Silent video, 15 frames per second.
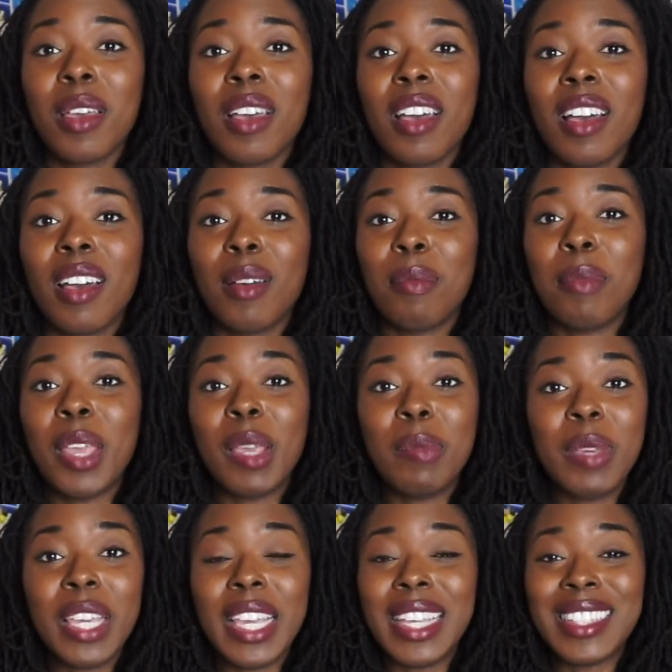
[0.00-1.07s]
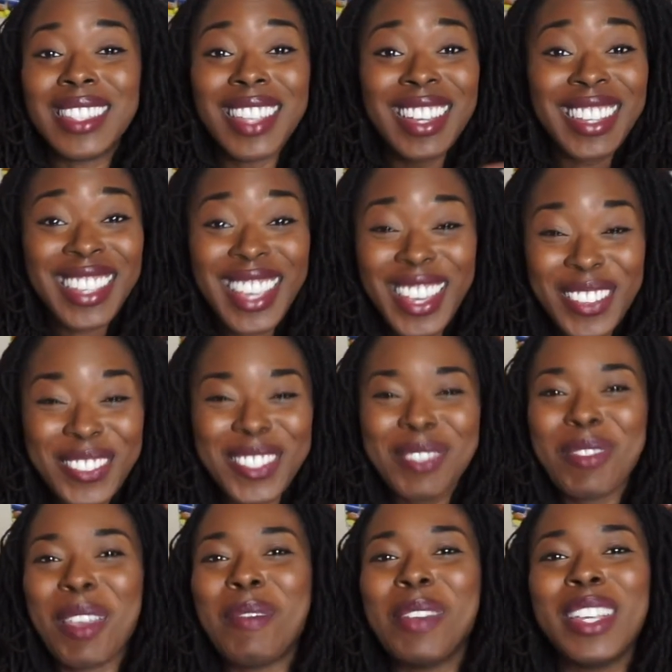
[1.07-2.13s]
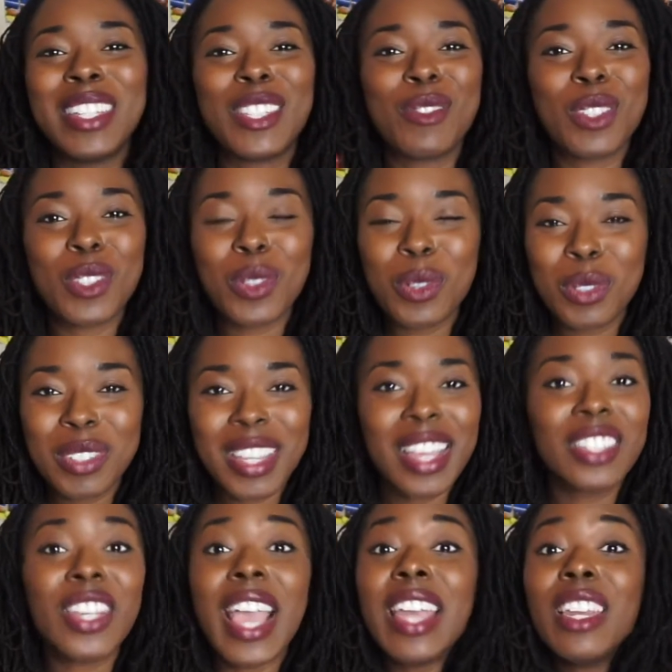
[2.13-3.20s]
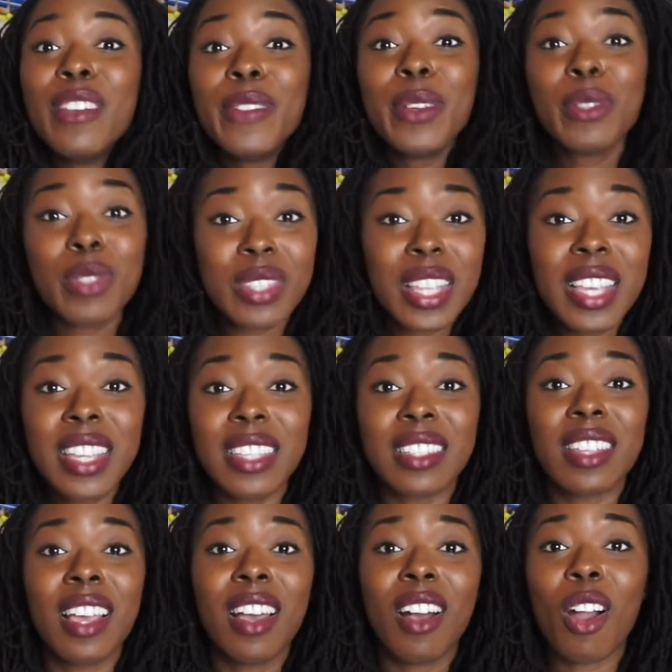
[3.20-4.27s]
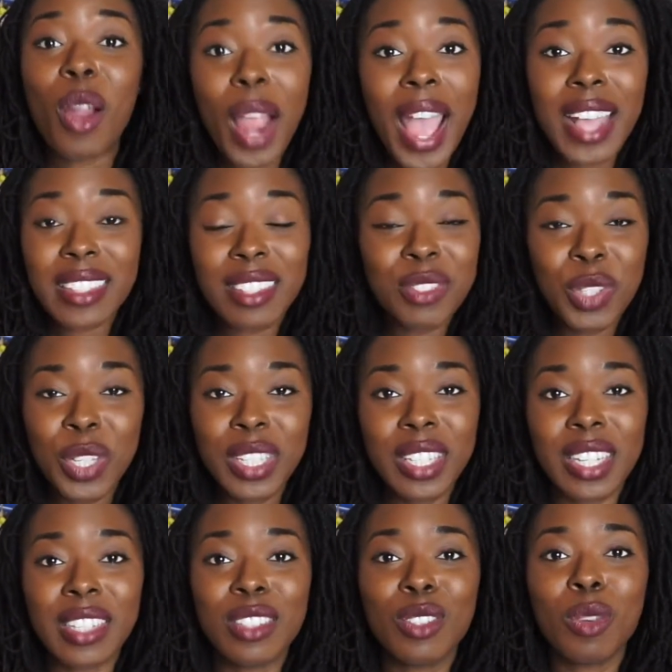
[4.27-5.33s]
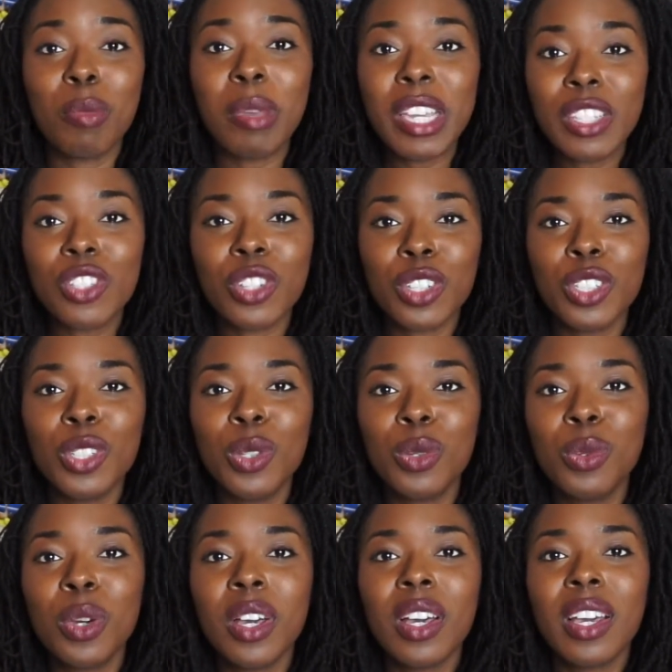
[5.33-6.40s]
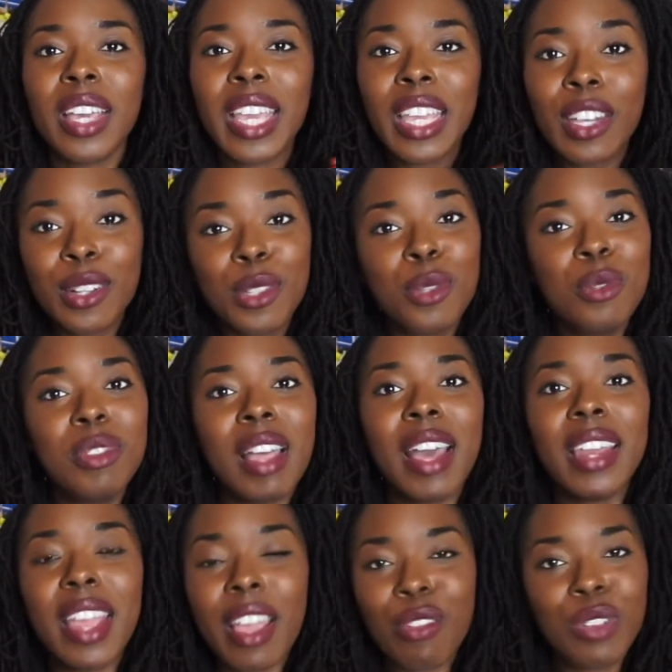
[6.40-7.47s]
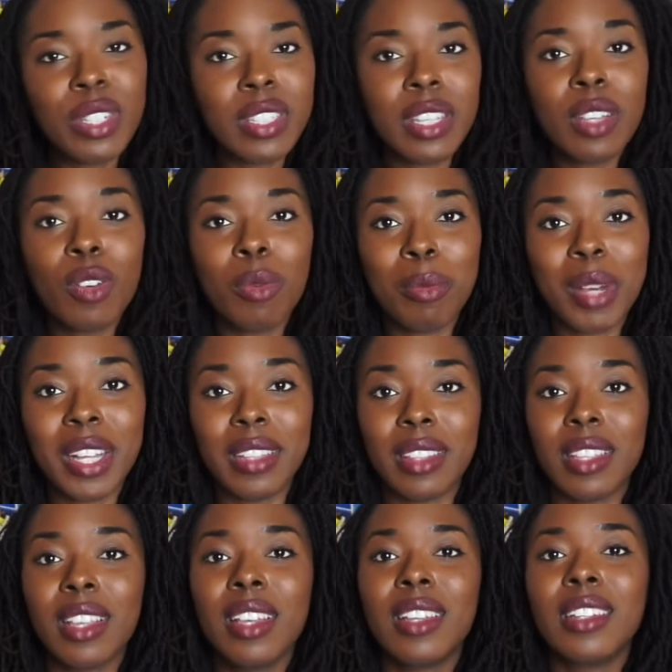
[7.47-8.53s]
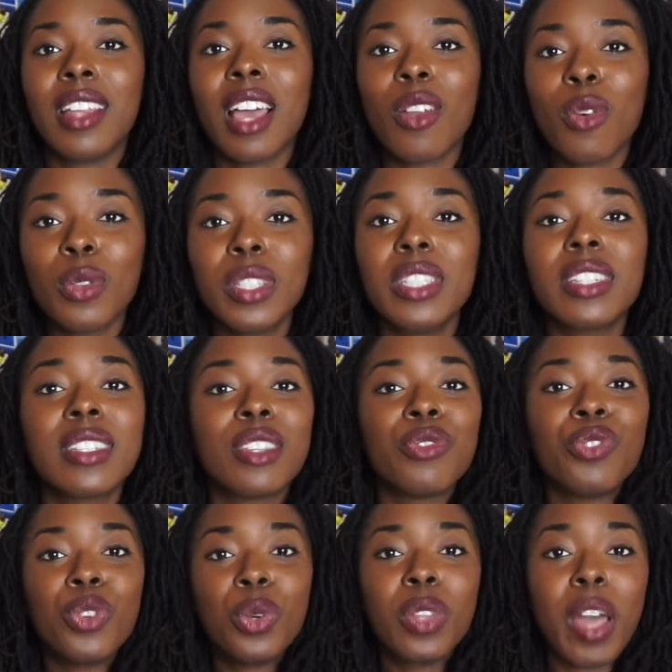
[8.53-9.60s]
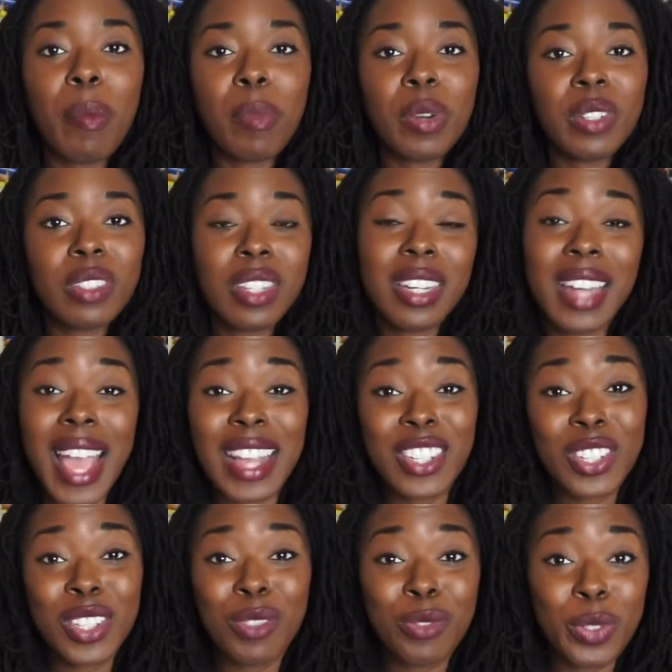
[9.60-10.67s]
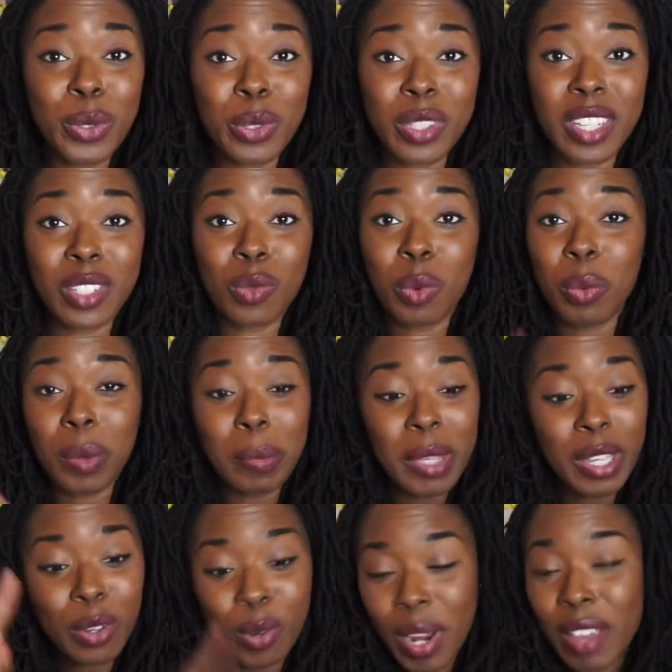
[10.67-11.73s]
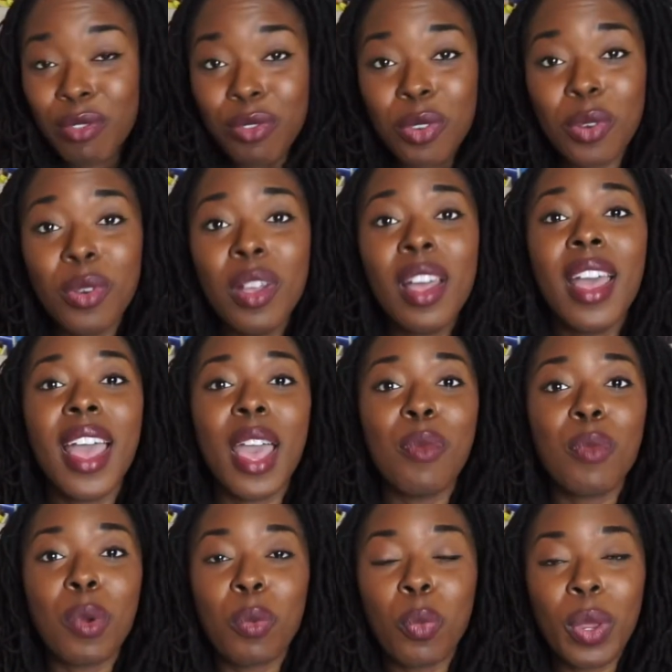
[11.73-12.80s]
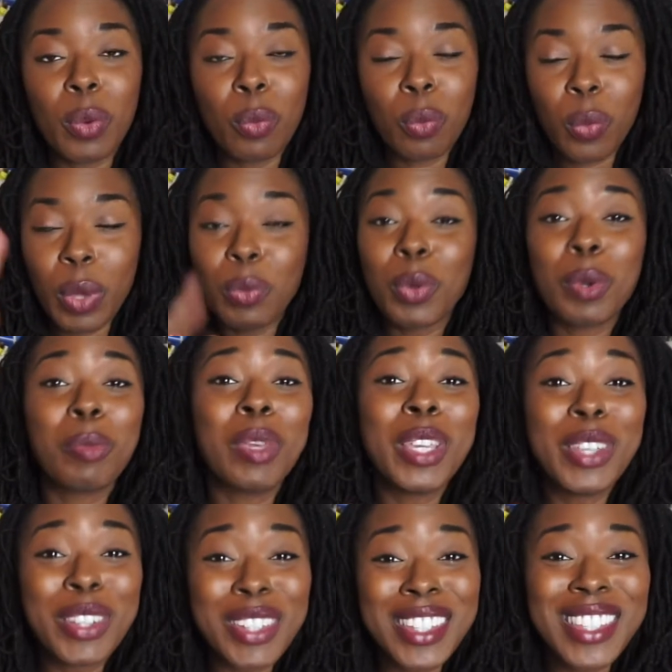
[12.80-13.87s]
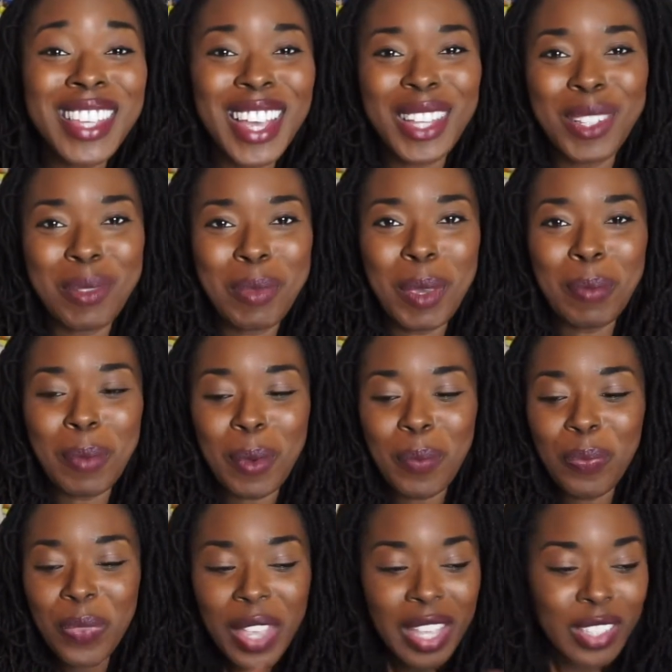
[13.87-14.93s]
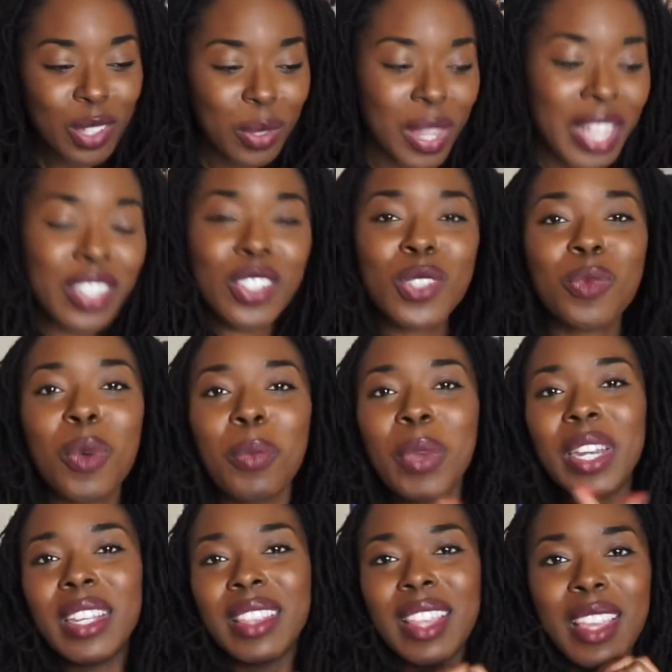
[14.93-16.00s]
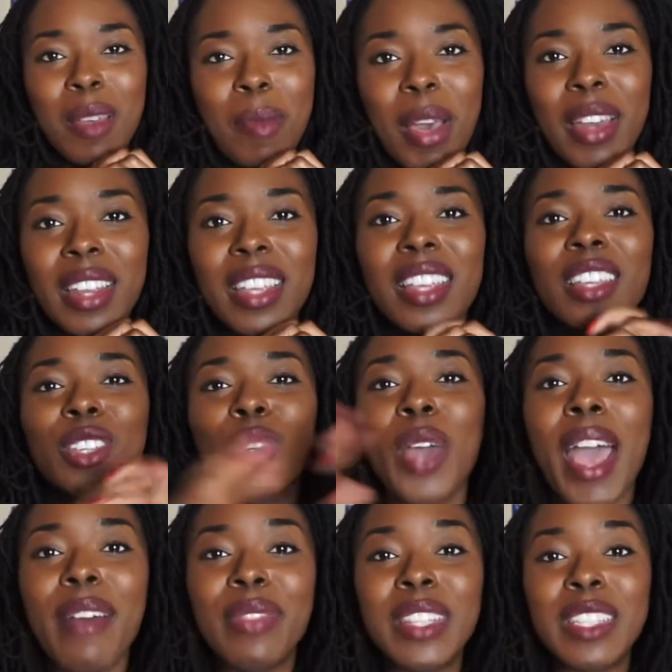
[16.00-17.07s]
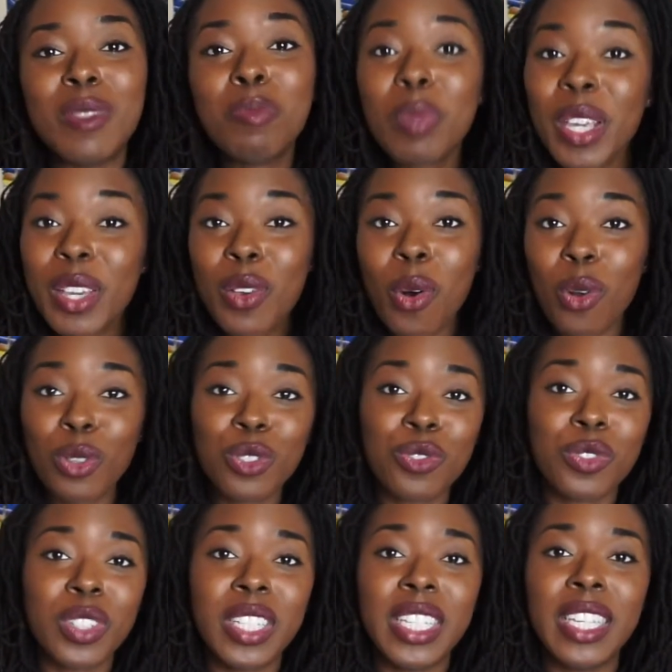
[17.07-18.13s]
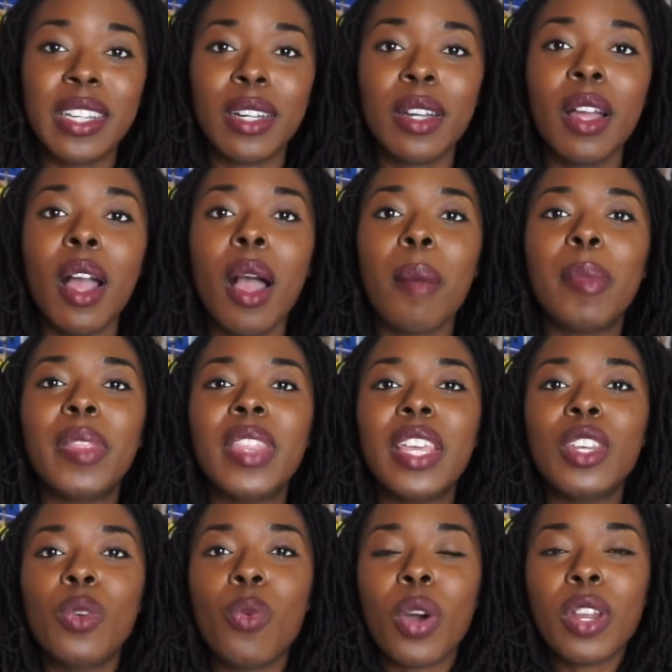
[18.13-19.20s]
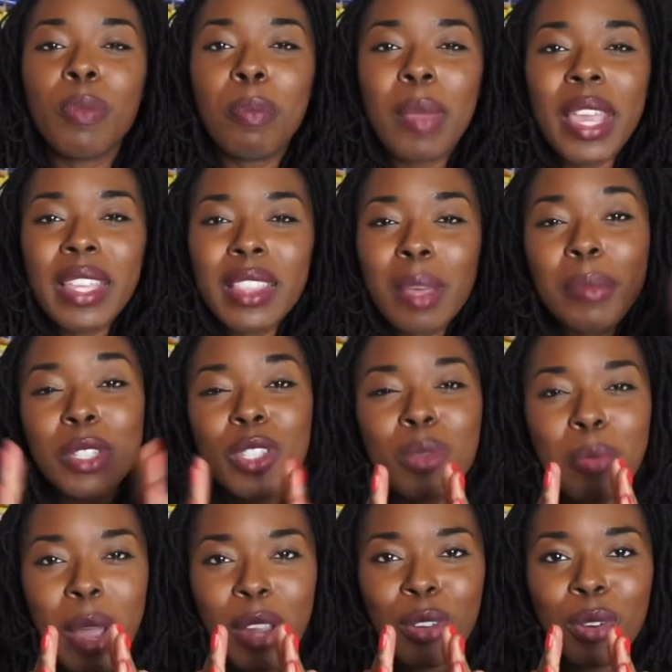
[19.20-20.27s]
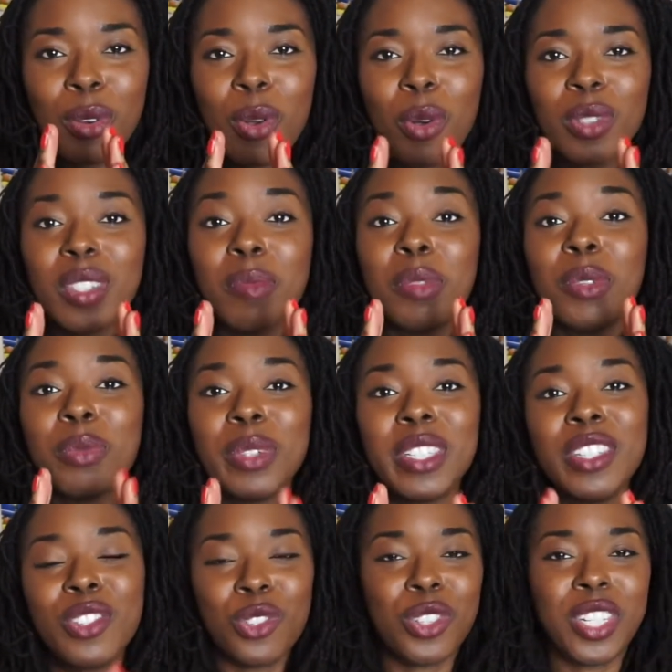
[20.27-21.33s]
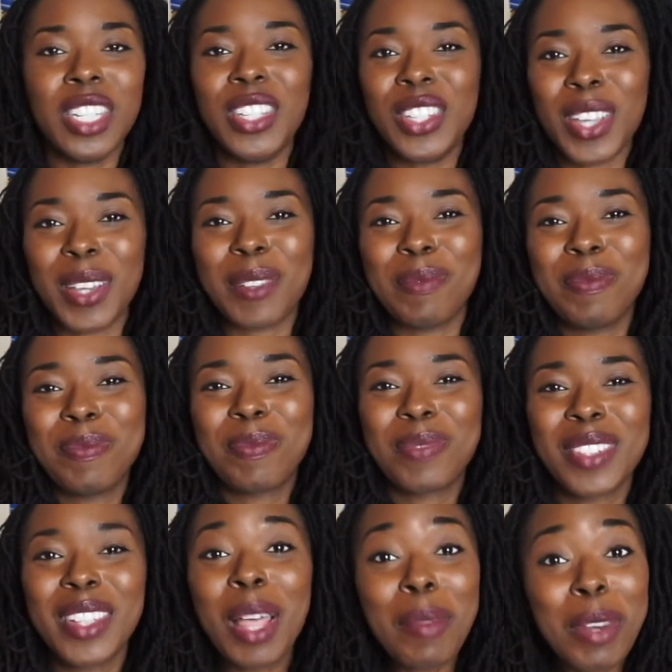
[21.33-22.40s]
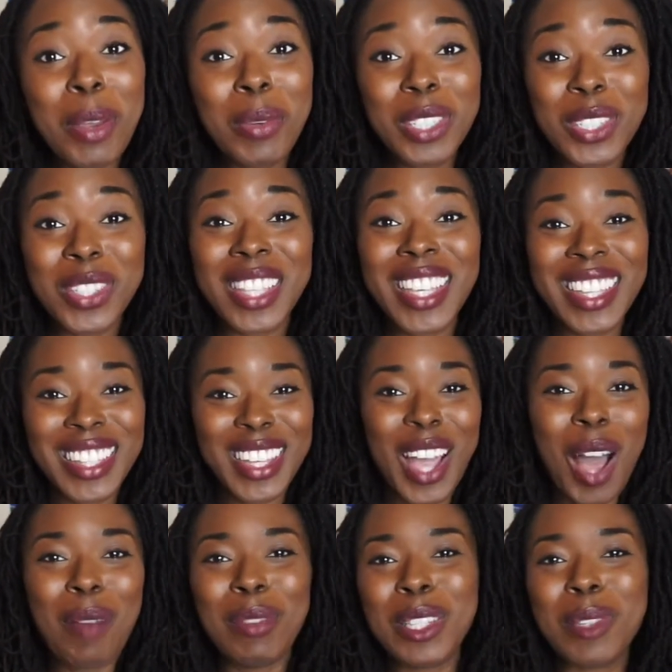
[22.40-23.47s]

Uh, maybe it's a gift, maybe it's physical touch. Any of those things are acts of goodness. So make sure you include that every single month. Not only does it fuel that person, it actually fuels us when we're being grateful and when we're, when we're being good to other people. So that's just one way to think about it. You have these big goals for the year, but then you want to make them into micro goals and be really strategic. Let me know what you think in the comments